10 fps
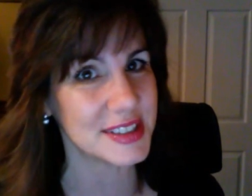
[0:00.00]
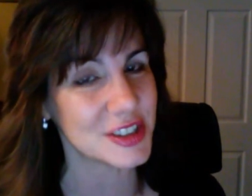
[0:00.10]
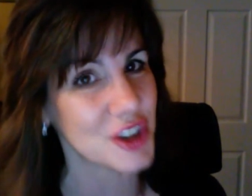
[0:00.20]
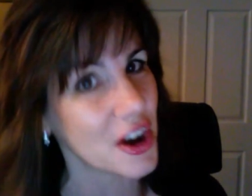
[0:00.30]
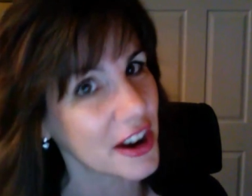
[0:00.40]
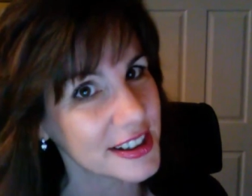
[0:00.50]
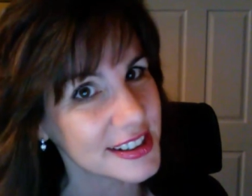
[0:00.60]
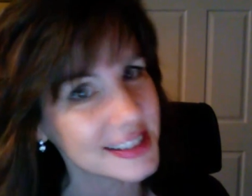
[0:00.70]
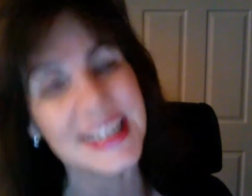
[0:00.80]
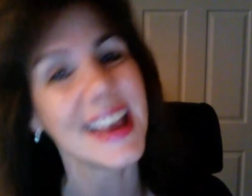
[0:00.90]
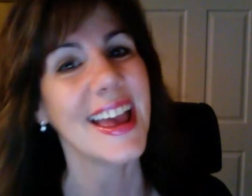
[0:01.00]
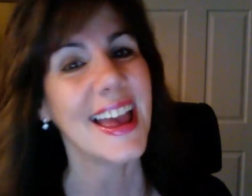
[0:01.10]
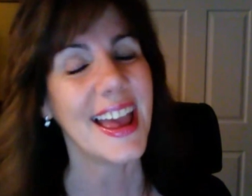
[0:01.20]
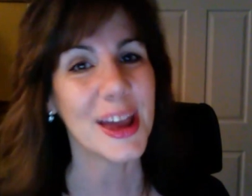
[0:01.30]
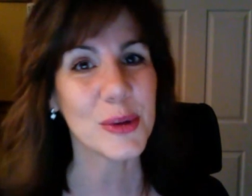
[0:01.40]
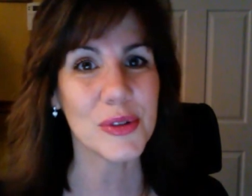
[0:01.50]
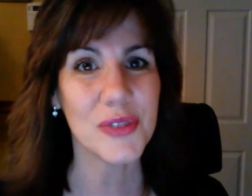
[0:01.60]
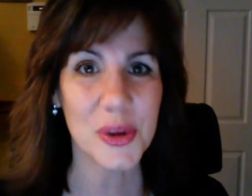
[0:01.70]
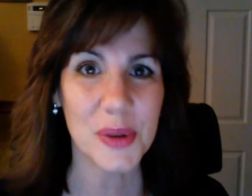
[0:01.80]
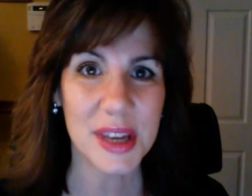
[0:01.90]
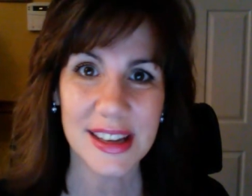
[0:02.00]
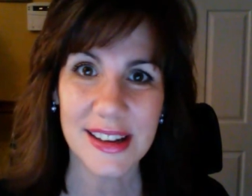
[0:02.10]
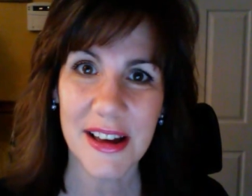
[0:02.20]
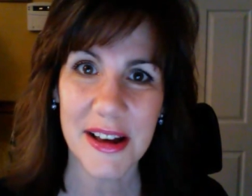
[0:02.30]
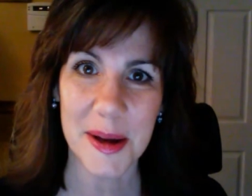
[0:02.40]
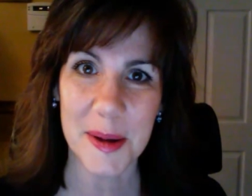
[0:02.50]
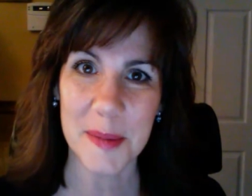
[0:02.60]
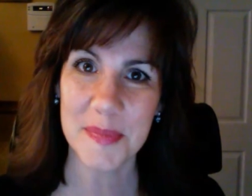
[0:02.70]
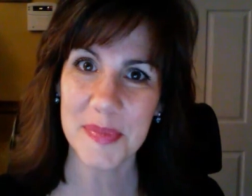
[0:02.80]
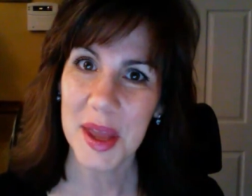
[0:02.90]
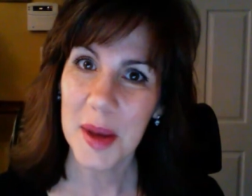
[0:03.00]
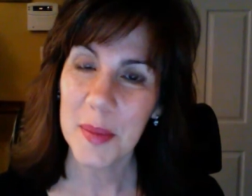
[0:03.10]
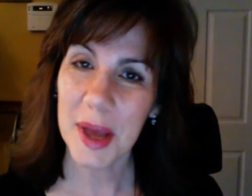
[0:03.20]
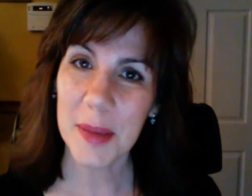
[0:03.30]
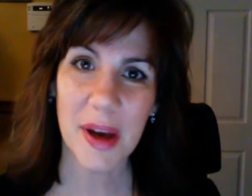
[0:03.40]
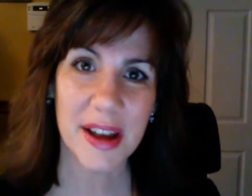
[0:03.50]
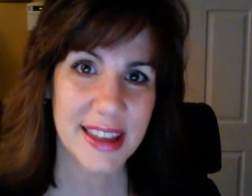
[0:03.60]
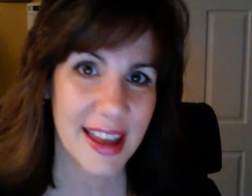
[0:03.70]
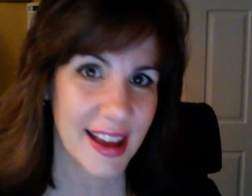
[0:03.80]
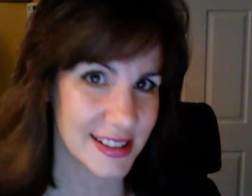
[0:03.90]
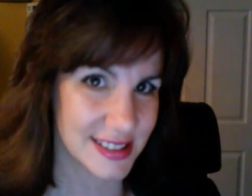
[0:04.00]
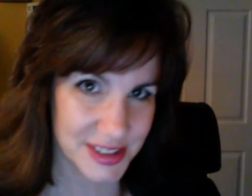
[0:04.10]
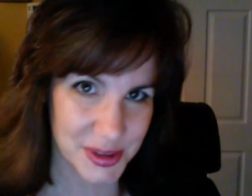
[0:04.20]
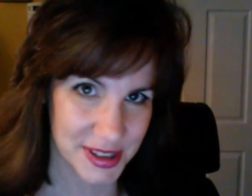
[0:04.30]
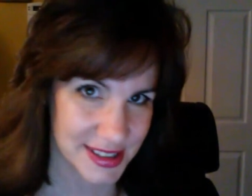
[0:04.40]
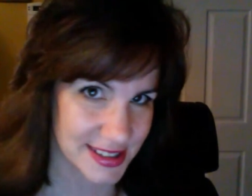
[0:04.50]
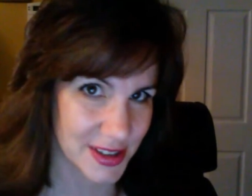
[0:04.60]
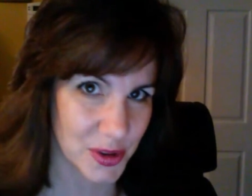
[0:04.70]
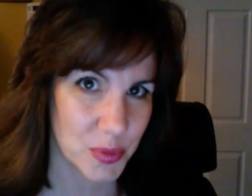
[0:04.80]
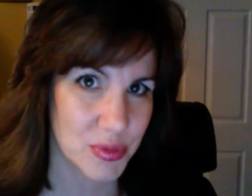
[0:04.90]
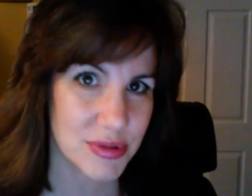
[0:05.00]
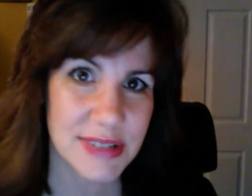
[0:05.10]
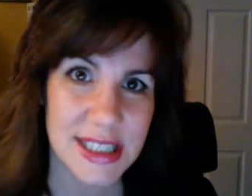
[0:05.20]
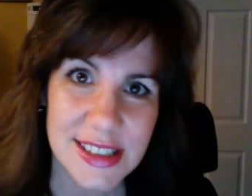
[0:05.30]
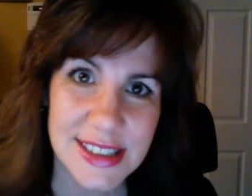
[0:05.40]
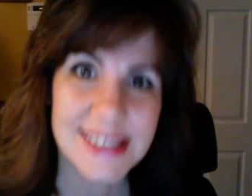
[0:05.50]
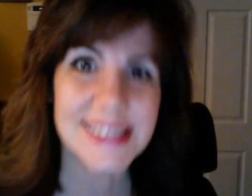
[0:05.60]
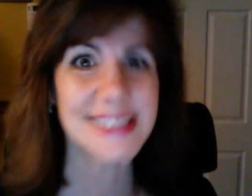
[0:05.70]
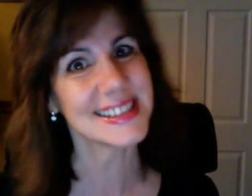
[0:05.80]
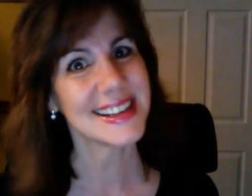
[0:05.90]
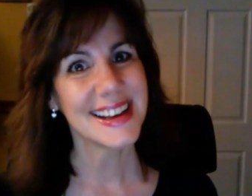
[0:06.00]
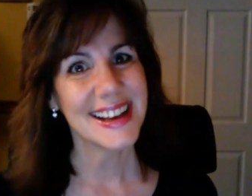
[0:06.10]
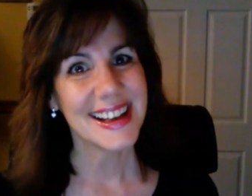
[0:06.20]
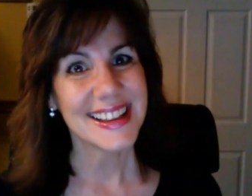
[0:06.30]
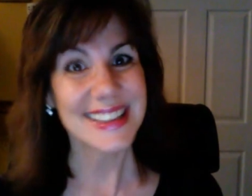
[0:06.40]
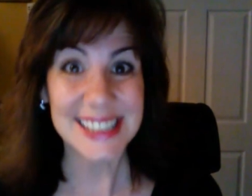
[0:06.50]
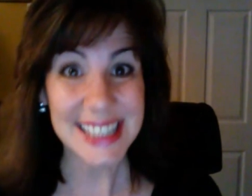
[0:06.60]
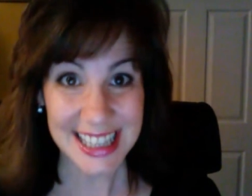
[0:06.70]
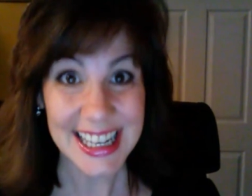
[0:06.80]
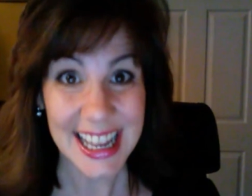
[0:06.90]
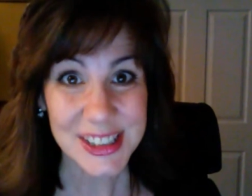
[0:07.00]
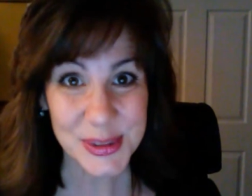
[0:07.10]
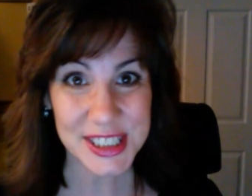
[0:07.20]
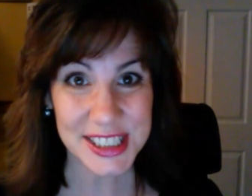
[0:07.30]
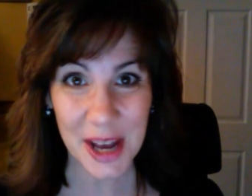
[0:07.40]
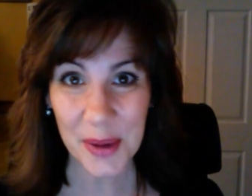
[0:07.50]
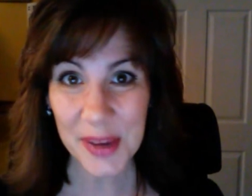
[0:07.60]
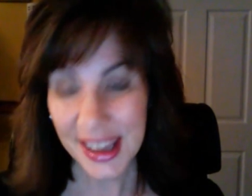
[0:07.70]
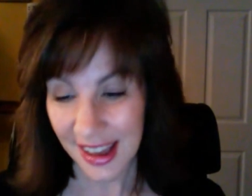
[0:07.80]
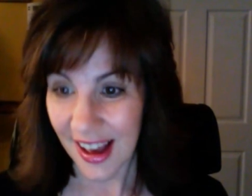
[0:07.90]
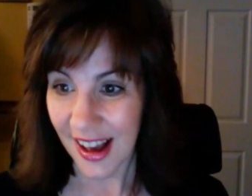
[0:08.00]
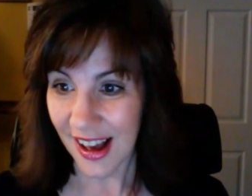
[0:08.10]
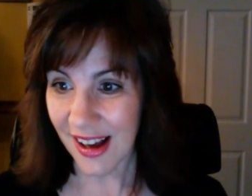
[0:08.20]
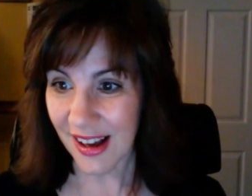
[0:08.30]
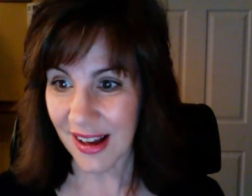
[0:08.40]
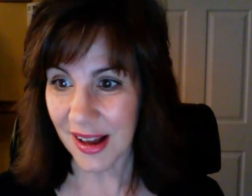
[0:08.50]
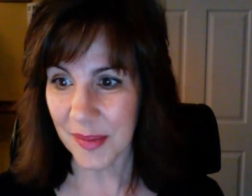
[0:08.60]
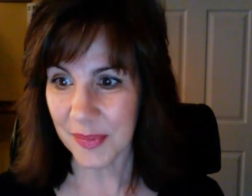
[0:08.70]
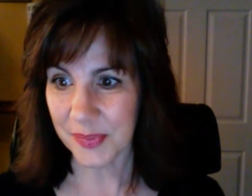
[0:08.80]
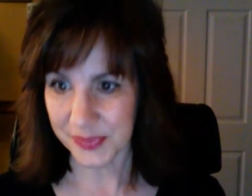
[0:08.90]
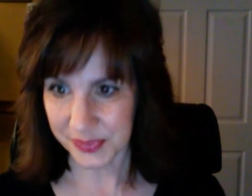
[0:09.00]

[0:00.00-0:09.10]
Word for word: stars and reviewing um, my podcast. You are so precious. Let's see the next one, shall we? Um,